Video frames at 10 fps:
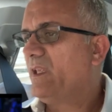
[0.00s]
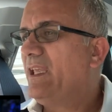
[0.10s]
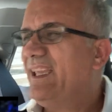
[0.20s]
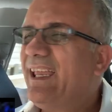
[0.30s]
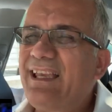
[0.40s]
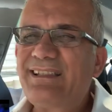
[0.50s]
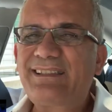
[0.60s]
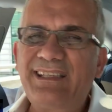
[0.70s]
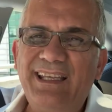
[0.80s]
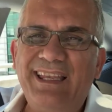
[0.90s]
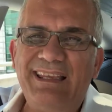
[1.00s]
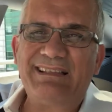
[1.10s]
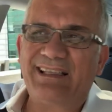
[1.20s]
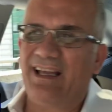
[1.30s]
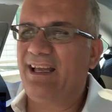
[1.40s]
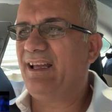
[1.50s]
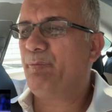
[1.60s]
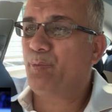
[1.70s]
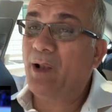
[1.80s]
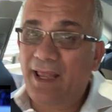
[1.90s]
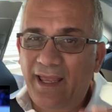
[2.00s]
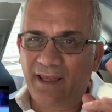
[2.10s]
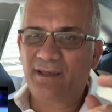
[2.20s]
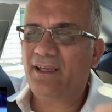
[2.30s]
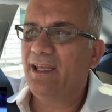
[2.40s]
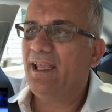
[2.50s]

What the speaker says: His plan,